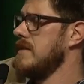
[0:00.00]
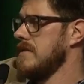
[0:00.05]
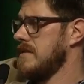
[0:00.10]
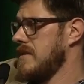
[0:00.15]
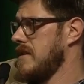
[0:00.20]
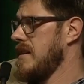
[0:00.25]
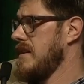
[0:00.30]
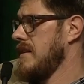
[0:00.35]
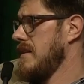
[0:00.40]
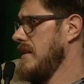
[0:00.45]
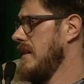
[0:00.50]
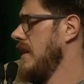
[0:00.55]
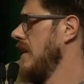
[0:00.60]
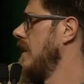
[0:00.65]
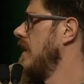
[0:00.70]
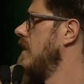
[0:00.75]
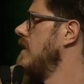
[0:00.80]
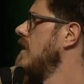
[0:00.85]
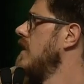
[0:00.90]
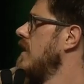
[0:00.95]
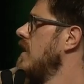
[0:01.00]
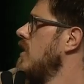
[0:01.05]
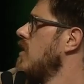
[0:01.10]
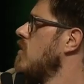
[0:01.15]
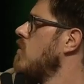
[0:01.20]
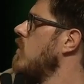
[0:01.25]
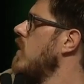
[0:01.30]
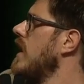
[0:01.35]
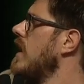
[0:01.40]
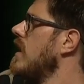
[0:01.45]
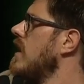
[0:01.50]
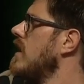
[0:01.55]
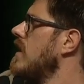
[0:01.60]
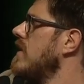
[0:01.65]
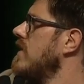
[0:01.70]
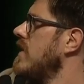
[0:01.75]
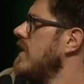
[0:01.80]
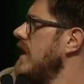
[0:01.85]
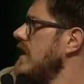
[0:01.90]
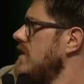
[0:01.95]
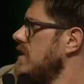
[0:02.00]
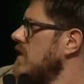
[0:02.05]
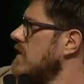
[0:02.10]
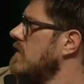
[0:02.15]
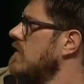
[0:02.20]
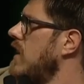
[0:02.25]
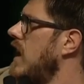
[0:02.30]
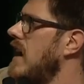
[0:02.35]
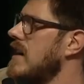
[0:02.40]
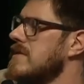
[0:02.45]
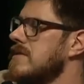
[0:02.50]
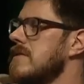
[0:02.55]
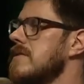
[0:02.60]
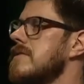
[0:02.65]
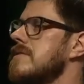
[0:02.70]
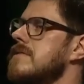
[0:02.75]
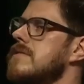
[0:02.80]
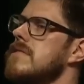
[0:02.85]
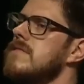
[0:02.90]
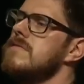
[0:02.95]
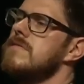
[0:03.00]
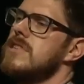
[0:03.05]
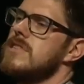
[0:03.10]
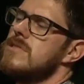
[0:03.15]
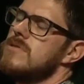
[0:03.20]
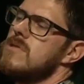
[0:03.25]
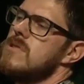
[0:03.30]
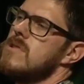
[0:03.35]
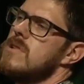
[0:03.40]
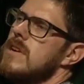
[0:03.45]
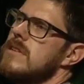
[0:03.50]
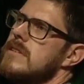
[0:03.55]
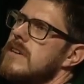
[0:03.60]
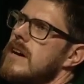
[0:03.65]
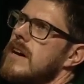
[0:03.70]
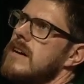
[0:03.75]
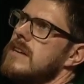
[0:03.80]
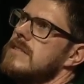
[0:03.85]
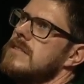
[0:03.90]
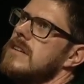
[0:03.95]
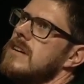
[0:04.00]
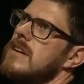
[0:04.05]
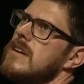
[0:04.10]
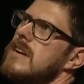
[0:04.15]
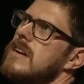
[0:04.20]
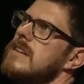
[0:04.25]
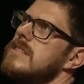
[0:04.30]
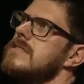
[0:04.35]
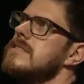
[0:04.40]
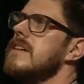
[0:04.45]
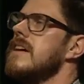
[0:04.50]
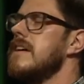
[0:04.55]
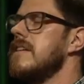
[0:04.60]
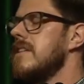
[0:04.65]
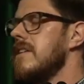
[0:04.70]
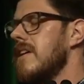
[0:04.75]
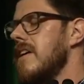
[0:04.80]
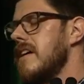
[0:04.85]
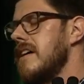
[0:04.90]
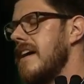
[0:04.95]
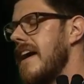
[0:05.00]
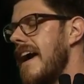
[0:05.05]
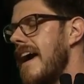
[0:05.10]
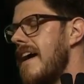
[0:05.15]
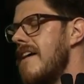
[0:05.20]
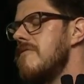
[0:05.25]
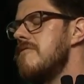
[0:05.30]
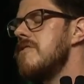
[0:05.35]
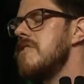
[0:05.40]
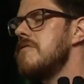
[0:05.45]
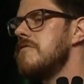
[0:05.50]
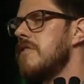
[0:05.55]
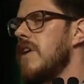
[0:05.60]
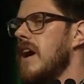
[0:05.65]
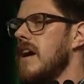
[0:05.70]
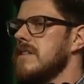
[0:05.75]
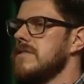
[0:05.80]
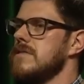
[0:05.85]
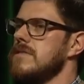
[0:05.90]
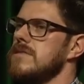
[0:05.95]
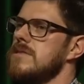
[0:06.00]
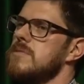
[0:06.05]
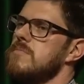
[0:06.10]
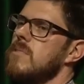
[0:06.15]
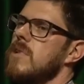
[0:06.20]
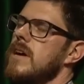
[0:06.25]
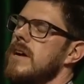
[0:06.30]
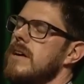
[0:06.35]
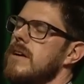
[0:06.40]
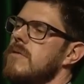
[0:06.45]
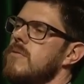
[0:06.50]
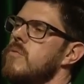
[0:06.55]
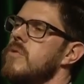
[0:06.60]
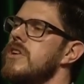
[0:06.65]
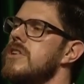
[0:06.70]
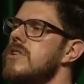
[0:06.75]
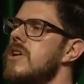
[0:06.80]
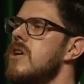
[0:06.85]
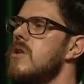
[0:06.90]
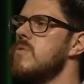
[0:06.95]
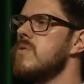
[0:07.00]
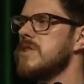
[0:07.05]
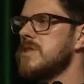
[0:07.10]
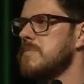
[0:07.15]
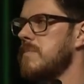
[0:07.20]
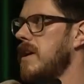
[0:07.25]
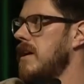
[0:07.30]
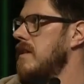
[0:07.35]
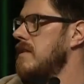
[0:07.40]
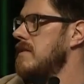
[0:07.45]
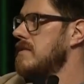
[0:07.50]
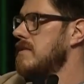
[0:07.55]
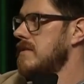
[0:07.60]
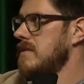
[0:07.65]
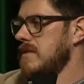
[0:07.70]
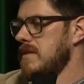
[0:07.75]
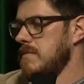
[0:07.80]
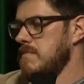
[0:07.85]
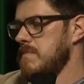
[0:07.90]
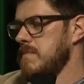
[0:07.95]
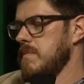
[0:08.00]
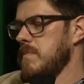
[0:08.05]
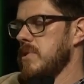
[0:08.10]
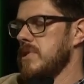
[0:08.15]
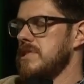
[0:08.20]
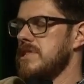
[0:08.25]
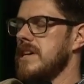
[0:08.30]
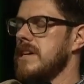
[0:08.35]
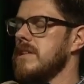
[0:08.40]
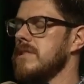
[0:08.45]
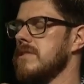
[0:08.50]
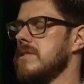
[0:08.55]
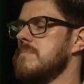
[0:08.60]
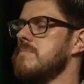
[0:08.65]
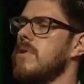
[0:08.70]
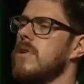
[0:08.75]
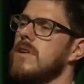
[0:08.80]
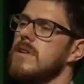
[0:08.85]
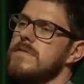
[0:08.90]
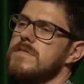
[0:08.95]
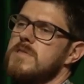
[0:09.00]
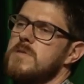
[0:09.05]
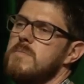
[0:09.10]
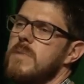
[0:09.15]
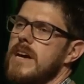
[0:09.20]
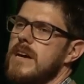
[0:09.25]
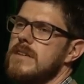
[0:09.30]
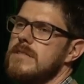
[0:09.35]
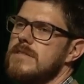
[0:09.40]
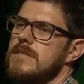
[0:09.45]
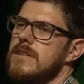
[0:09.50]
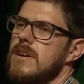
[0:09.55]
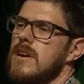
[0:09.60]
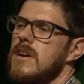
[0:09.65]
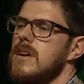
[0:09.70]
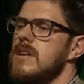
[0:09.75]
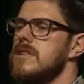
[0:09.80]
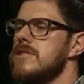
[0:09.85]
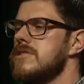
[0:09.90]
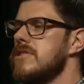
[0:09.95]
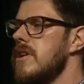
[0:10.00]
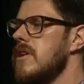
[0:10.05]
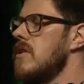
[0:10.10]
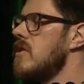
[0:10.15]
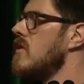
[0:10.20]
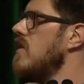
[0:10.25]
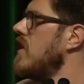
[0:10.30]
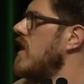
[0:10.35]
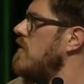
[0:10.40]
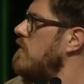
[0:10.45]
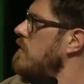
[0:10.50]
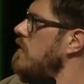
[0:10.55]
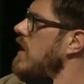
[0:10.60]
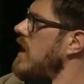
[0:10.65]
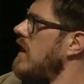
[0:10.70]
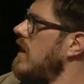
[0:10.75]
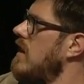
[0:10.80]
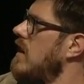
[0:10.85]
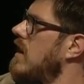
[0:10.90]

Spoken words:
and Stan DeHaan, where they took voxels and visual cortex and said, all right, every voxel in the brain we know responds to some particular part of space. So they fit